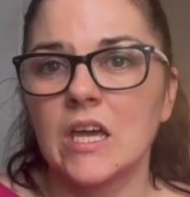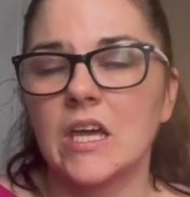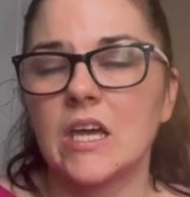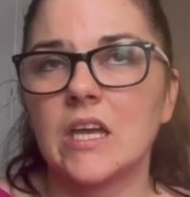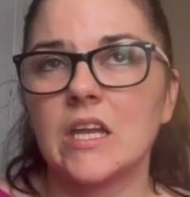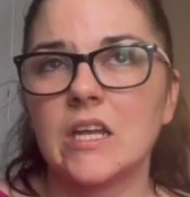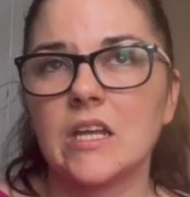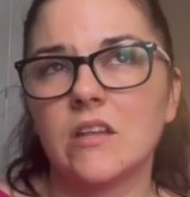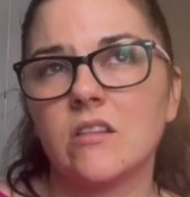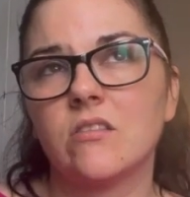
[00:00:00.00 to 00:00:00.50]

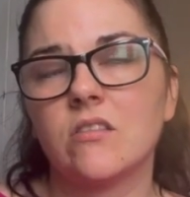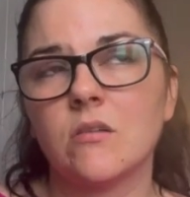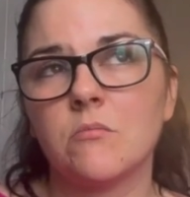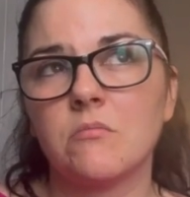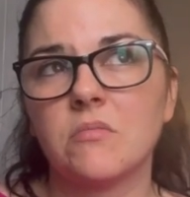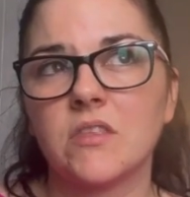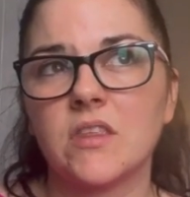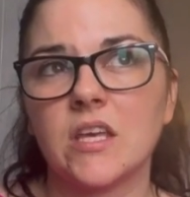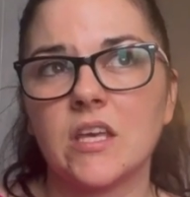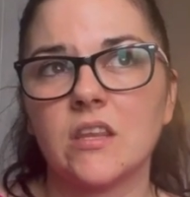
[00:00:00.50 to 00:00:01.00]
It is
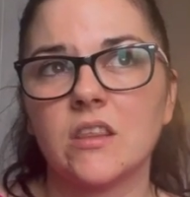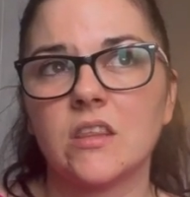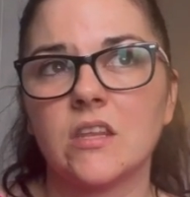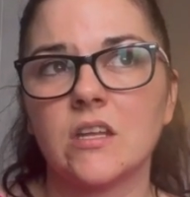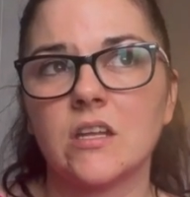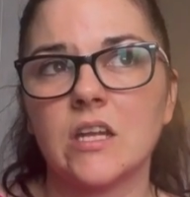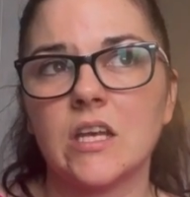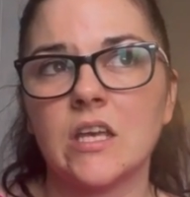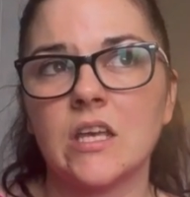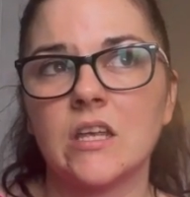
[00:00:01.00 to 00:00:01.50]
something
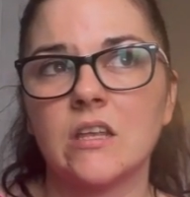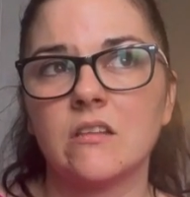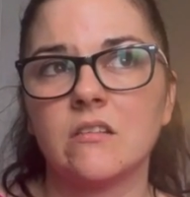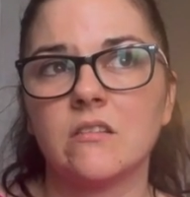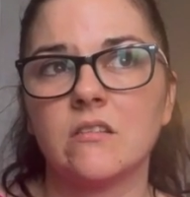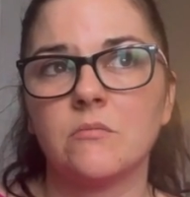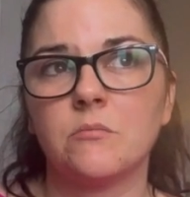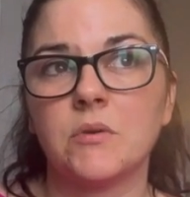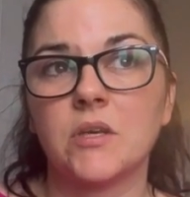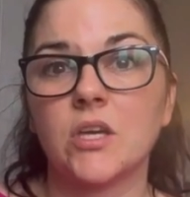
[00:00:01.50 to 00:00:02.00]
that
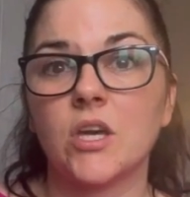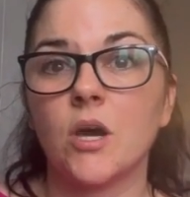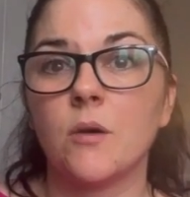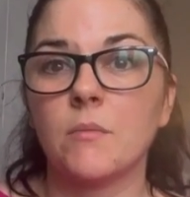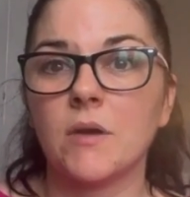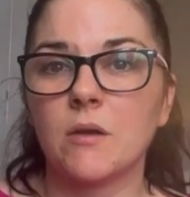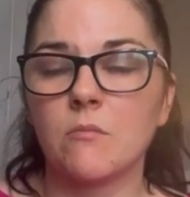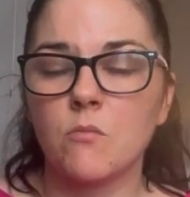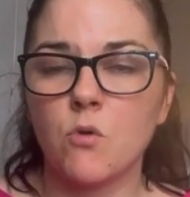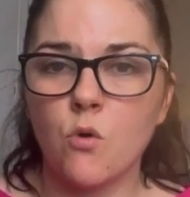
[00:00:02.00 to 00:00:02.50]
is
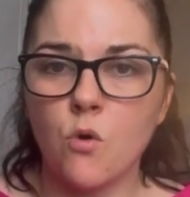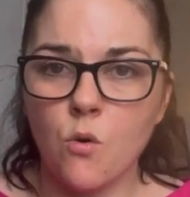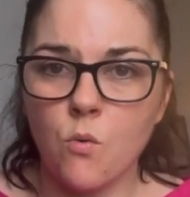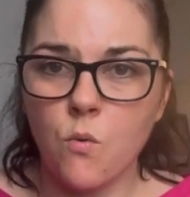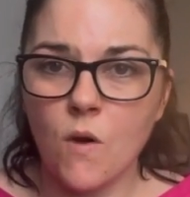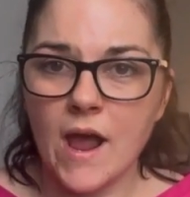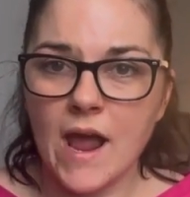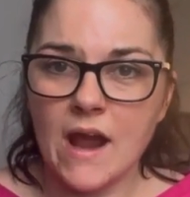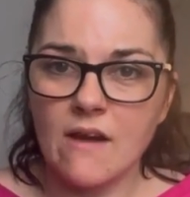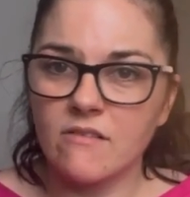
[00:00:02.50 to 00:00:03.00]
becoming more
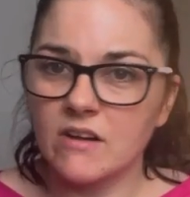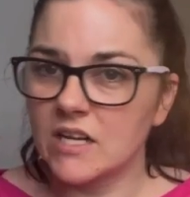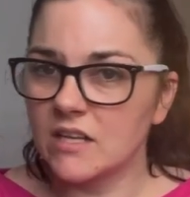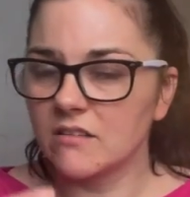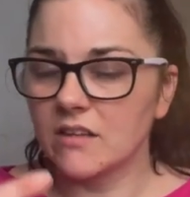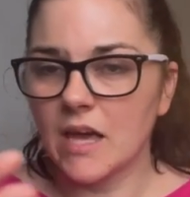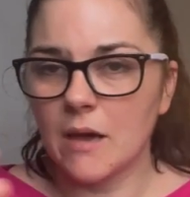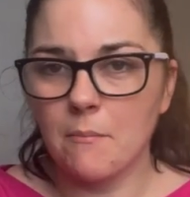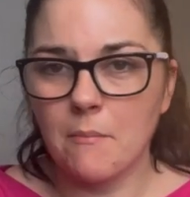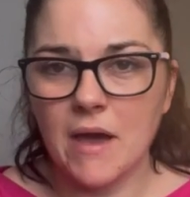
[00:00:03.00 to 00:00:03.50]
aware, and
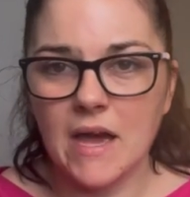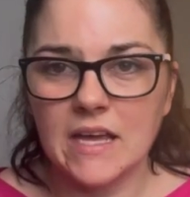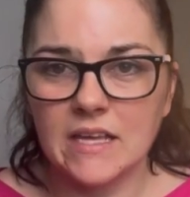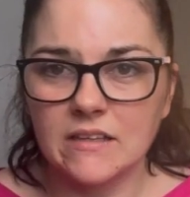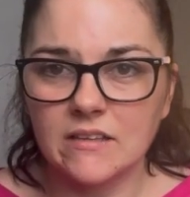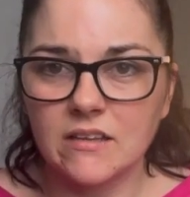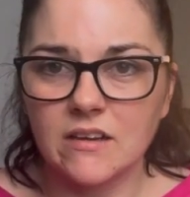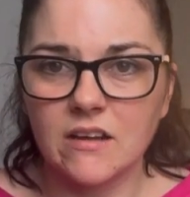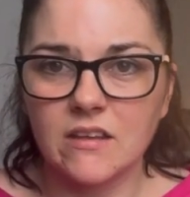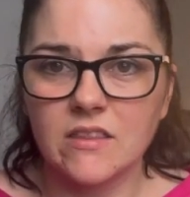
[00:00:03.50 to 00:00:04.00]
it's
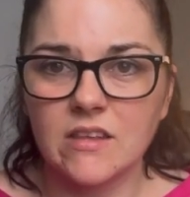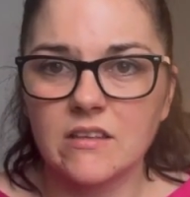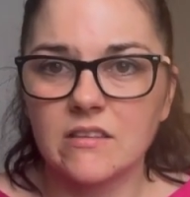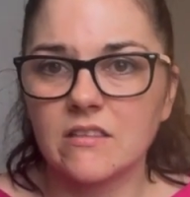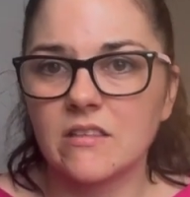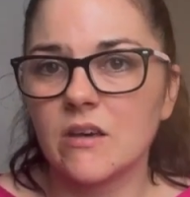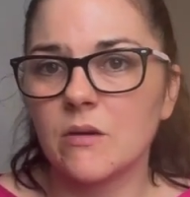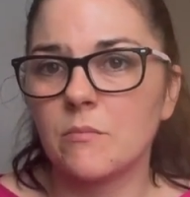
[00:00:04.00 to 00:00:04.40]
campaigns like this that are